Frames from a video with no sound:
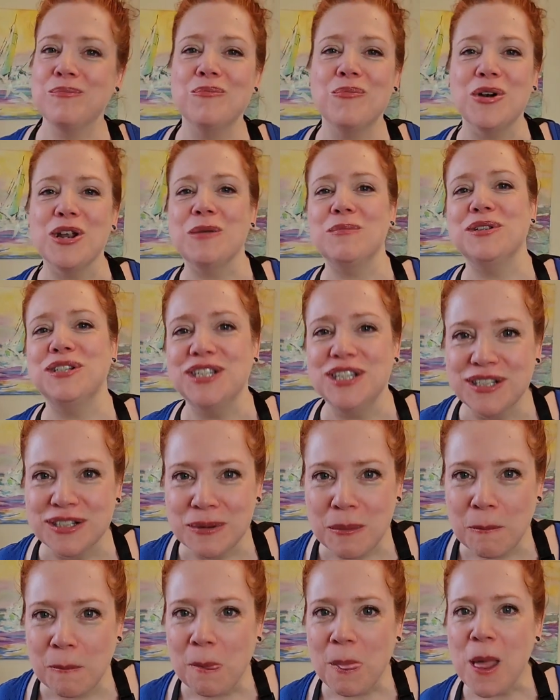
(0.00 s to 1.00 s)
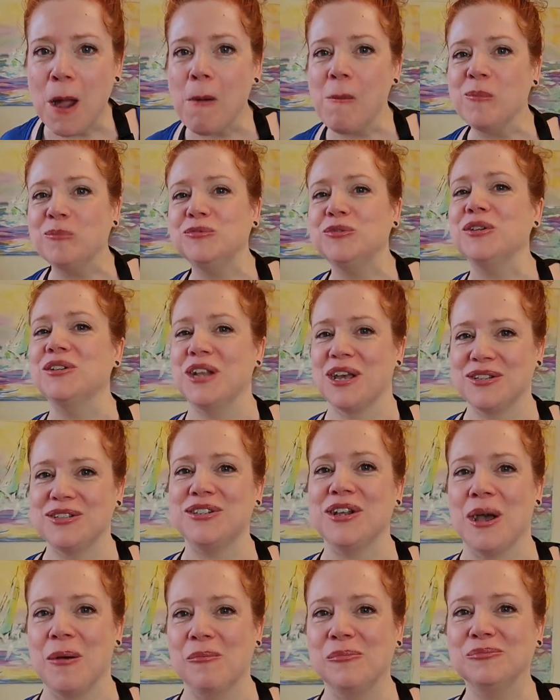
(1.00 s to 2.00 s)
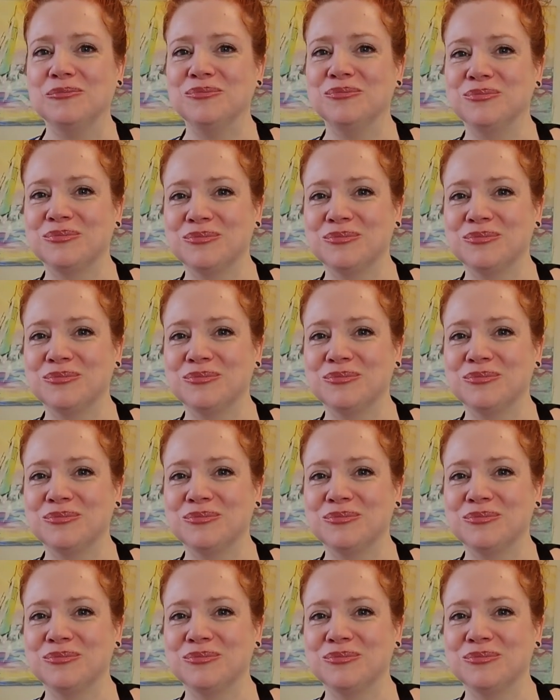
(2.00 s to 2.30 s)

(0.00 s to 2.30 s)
Bon appetit. Till next time.